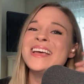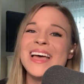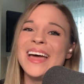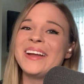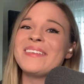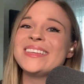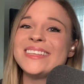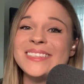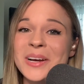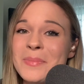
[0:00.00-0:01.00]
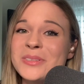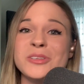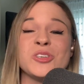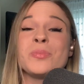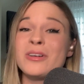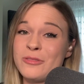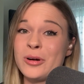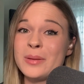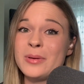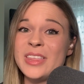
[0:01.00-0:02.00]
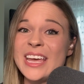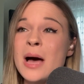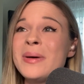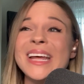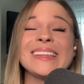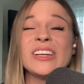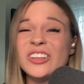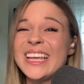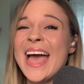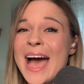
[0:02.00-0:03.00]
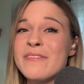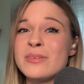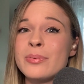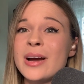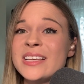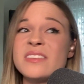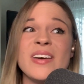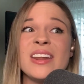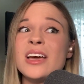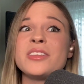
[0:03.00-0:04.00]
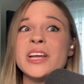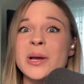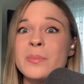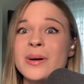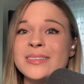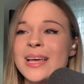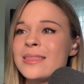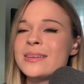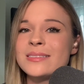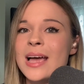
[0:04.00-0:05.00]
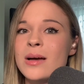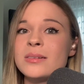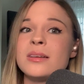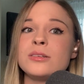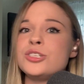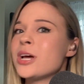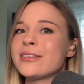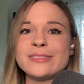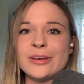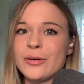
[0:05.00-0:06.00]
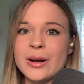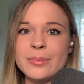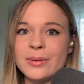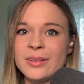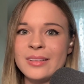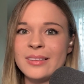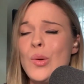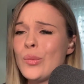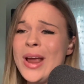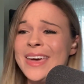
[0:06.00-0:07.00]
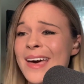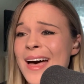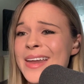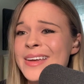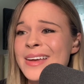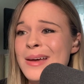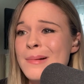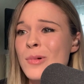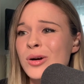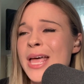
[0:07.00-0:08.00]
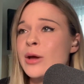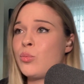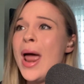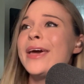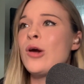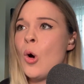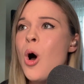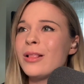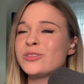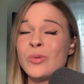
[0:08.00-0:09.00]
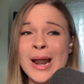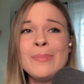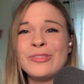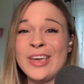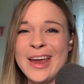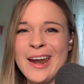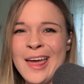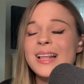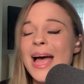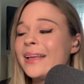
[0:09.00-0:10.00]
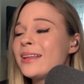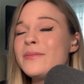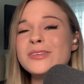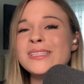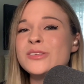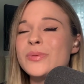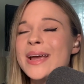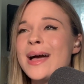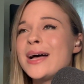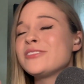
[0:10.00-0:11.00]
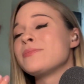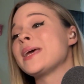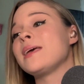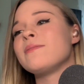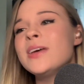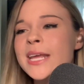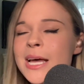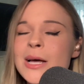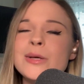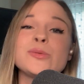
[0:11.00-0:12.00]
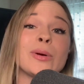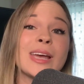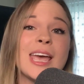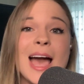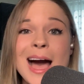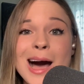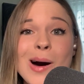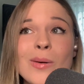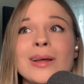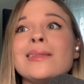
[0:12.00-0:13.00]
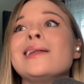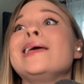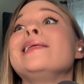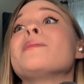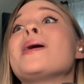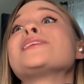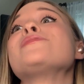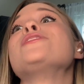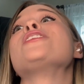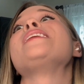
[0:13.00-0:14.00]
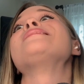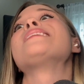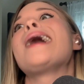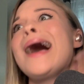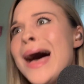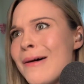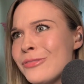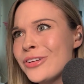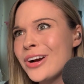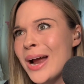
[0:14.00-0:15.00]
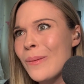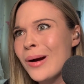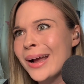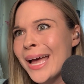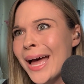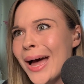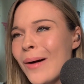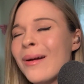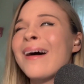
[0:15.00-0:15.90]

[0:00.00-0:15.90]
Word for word: Anyways, these earbuds are super affordable. They come in at literally half the price of any other earbuds and they sound just as incredible. Raycon? More like Ray Cool is what I'm saying. I love using these Raycons for making videos, working out, and then eating the box of cookies after I work out.